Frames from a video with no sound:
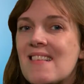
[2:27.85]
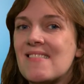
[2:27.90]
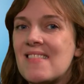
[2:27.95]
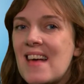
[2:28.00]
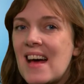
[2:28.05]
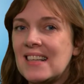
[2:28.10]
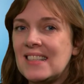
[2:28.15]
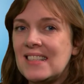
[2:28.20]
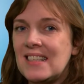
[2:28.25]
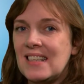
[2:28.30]

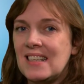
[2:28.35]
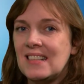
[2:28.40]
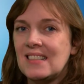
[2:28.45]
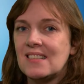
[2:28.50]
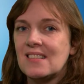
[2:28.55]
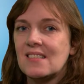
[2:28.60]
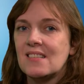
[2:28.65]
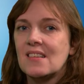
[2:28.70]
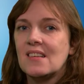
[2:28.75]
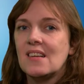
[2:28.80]
That is,
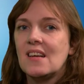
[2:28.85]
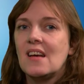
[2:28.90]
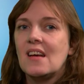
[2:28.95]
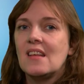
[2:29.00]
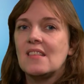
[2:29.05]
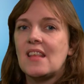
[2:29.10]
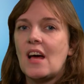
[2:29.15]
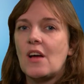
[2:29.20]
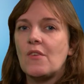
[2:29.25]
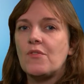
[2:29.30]

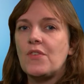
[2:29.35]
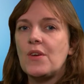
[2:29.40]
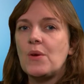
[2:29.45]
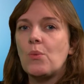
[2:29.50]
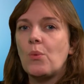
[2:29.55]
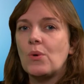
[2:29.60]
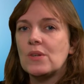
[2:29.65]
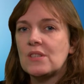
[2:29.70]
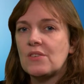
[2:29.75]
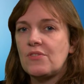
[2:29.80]
that V
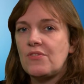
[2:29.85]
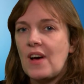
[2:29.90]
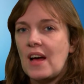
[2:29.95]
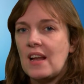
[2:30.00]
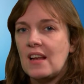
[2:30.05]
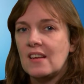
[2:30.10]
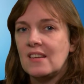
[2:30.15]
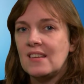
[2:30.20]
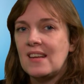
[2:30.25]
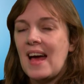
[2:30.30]
was a
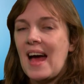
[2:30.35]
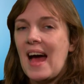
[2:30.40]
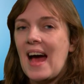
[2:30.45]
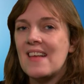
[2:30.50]
felon